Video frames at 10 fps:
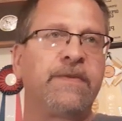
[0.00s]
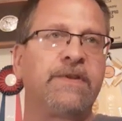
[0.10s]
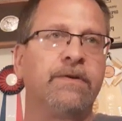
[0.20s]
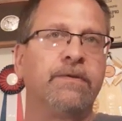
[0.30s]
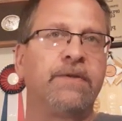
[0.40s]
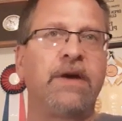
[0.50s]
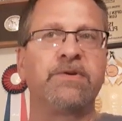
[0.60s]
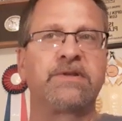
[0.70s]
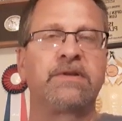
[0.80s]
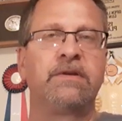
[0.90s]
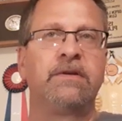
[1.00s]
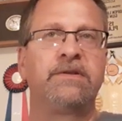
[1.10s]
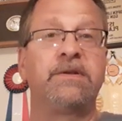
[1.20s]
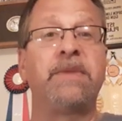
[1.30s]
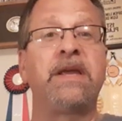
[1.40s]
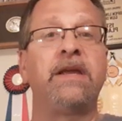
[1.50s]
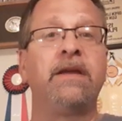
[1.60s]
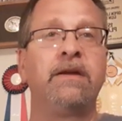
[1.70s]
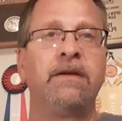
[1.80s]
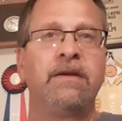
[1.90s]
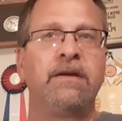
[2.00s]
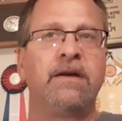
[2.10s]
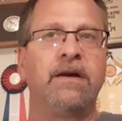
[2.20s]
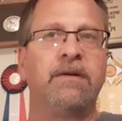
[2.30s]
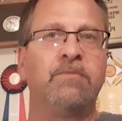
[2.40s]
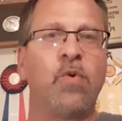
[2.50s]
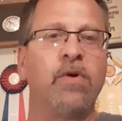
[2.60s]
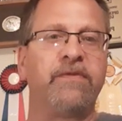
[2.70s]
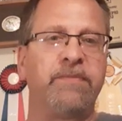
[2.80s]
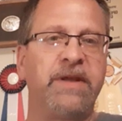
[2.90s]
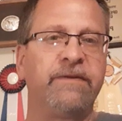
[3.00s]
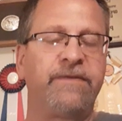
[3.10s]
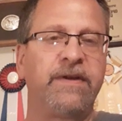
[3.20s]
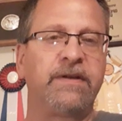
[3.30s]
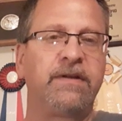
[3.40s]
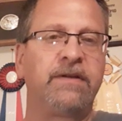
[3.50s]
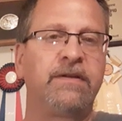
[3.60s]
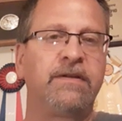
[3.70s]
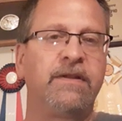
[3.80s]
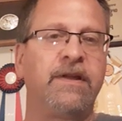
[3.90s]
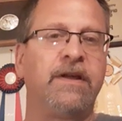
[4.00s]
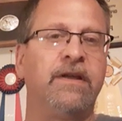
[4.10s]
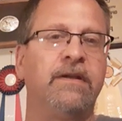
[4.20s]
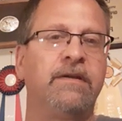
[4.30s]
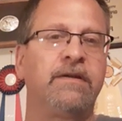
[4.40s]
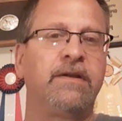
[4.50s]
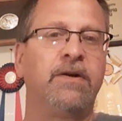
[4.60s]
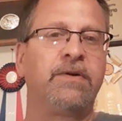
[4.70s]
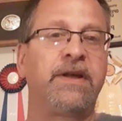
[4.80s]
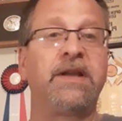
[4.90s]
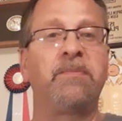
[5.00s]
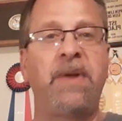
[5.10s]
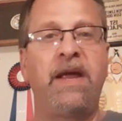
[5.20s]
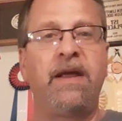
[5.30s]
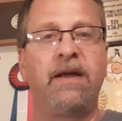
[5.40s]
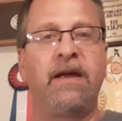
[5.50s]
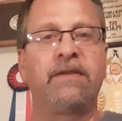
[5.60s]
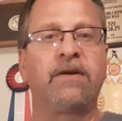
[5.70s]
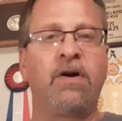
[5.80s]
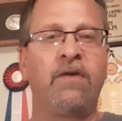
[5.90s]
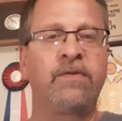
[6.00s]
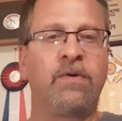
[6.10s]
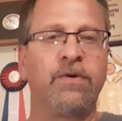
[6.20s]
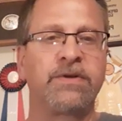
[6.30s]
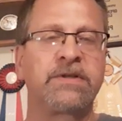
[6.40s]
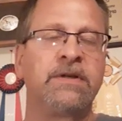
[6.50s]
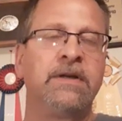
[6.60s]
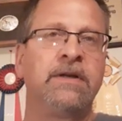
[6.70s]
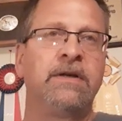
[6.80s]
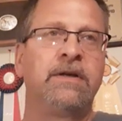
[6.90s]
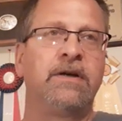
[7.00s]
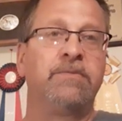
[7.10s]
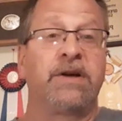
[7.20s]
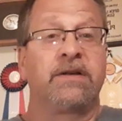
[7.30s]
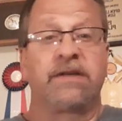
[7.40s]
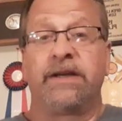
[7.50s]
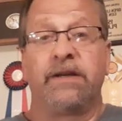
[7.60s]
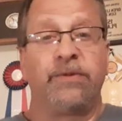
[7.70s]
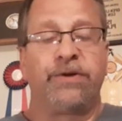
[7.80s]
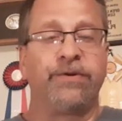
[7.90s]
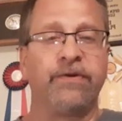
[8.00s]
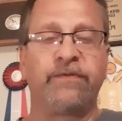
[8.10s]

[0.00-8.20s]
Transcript: So that was to me uh, more of a benefit than you know getting pay at the golf course uh, because again we couldn't